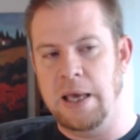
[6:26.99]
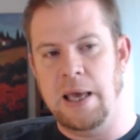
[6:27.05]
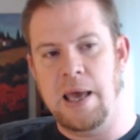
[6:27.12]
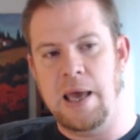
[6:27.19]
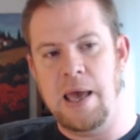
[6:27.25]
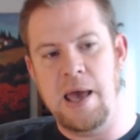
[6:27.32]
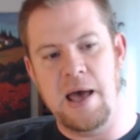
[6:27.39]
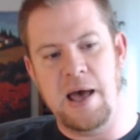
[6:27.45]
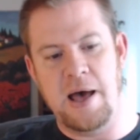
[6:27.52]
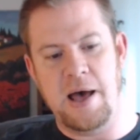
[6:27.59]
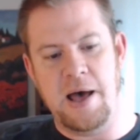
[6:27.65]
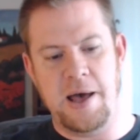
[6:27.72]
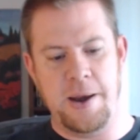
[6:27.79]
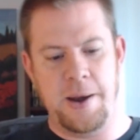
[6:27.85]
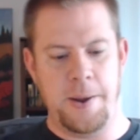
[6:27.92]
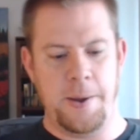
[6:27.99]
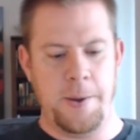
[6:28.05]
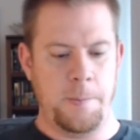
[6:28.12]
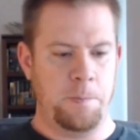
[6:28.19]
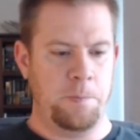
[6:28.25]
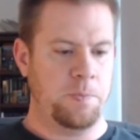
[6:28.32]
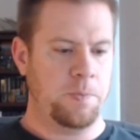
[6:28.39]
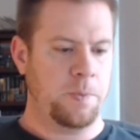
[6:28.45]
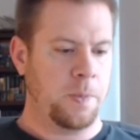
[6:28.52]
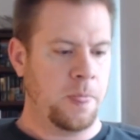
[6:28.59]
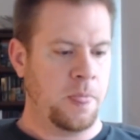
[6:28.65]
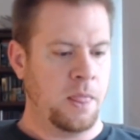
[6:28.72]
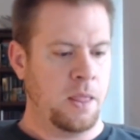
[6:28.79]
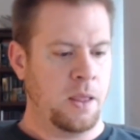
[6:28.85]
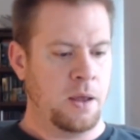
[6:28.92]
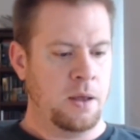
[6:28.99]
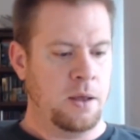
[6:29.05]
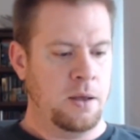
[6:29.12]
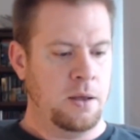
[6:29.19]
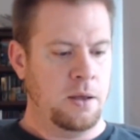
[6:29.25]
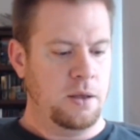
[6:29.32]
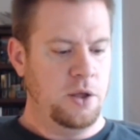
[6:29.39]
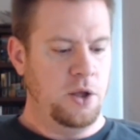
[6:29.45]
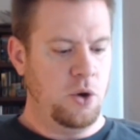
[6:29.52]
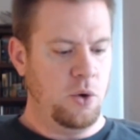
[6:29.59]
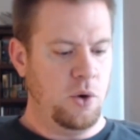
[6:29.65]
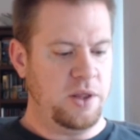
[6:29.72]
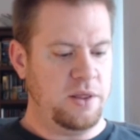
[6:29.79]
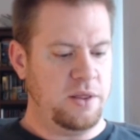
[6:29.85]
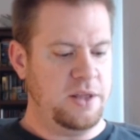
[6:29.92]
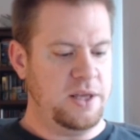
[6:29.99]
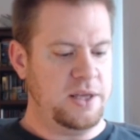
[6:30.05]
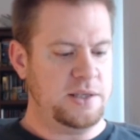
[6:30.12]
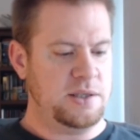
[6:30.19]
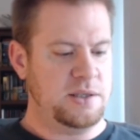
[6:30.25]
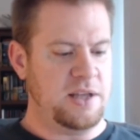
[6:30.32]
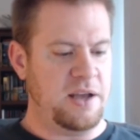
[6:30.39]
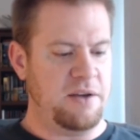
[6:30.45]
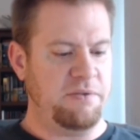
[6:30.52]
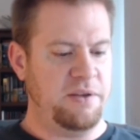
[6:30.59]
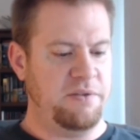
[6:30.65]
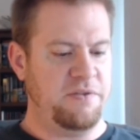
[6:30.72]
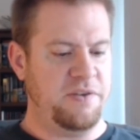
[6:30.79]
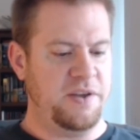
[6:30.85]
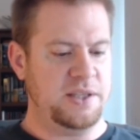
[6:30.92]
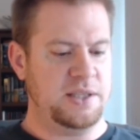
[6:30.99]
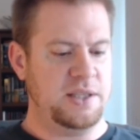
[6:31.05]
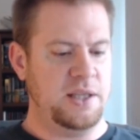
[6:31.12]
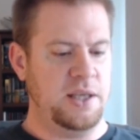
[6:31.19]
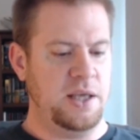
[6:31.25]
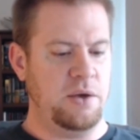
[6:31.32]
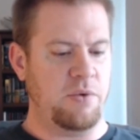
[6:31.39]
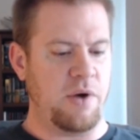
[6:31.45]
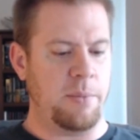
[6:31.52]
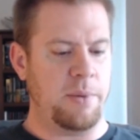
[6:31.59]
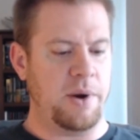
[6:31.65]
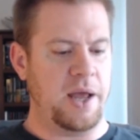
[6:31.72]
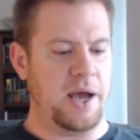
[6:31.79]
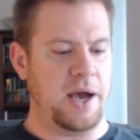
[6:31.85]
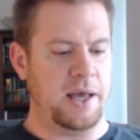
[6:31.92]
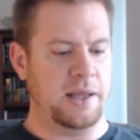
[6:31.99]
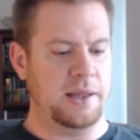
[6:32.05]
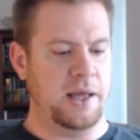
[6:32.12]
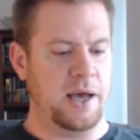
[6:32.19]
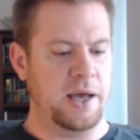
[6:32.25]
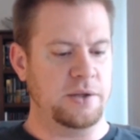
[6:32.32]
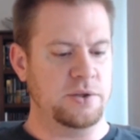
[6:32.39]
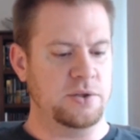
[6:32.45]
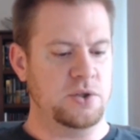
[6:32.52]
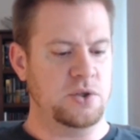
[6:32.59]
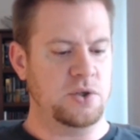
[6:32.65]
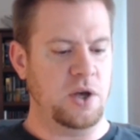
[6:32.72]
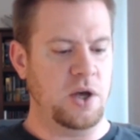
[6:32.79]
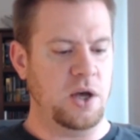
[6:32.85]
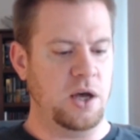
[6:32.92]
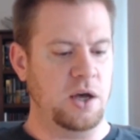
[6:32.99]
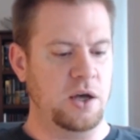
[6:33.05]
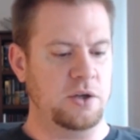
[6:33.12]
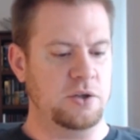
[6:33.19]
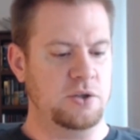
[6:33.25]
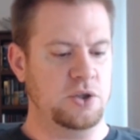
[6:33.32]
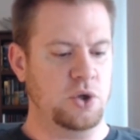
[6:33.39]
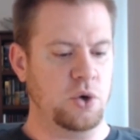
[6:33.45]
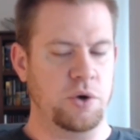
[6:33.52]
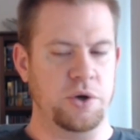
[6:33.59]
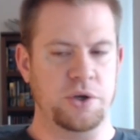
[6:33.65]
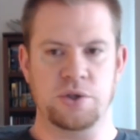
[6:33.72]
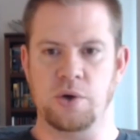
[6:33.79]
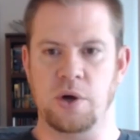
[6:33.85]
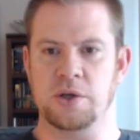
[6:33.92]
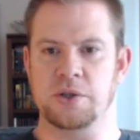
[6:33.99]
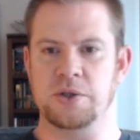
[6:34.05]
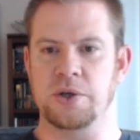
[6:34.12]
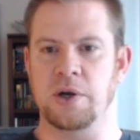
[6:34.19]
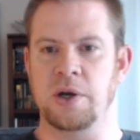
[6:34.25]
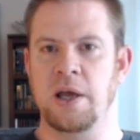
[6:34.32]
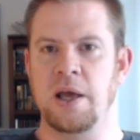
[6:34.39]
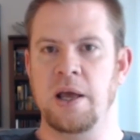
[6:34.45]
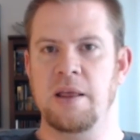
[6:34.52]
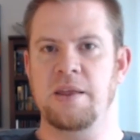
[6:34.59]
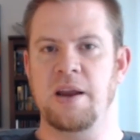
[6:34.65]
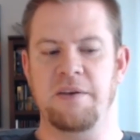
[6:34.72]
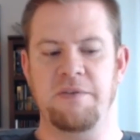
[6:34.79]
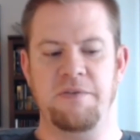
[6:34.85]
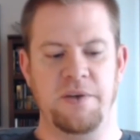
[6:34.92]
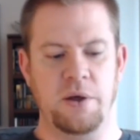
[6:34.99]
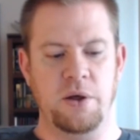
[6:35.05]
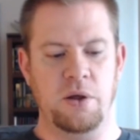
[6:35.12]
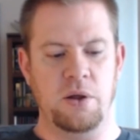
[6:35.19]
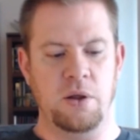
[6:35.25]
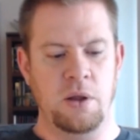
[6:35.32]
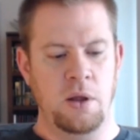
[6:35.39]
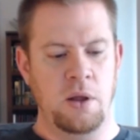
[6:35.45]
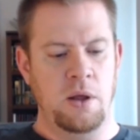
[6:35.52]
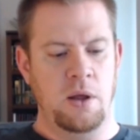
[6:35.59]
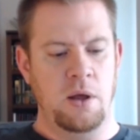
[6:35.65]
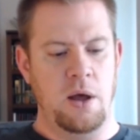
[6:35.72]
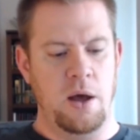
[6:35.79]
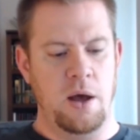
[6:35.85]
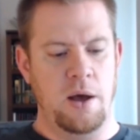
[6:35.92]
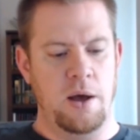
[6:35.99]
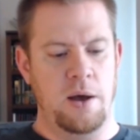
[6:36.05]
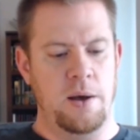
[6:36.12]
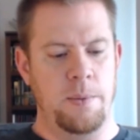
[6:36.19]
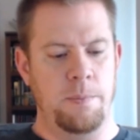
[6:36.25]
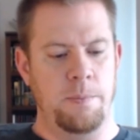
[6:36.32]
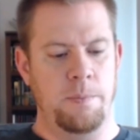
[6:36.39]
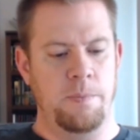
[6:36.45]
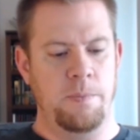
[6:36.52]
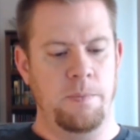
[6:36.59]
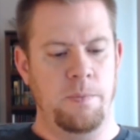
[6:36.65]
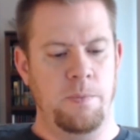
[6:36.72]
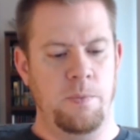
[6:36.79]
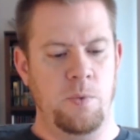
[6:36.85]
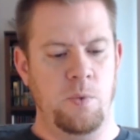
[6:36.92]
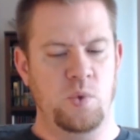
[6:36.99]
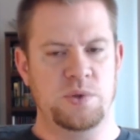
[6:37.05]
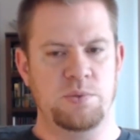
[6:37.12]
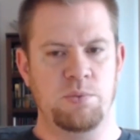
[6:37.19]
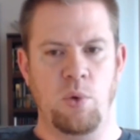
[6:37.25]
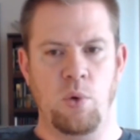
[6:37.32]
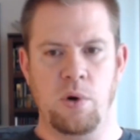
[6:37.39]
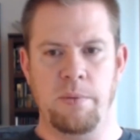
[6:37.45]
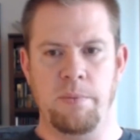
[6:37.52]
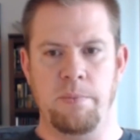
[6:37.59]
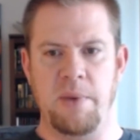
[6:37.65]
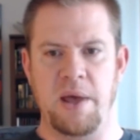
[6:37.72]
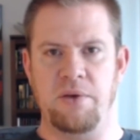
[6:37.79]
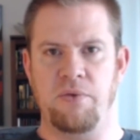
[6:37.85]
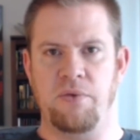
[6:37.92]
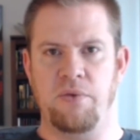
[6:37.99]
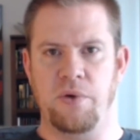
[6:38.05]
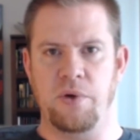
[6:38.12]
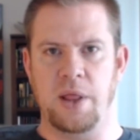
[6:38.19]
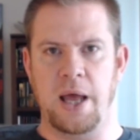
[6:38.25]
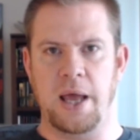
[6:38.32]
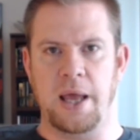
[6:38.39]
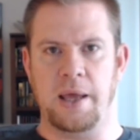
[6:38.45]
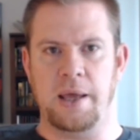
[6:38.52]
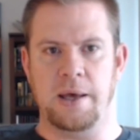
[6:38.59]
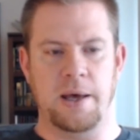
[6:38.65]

And you know what? This definitely fits the Robert A. Heinlein's story structure that I feel was more meant for like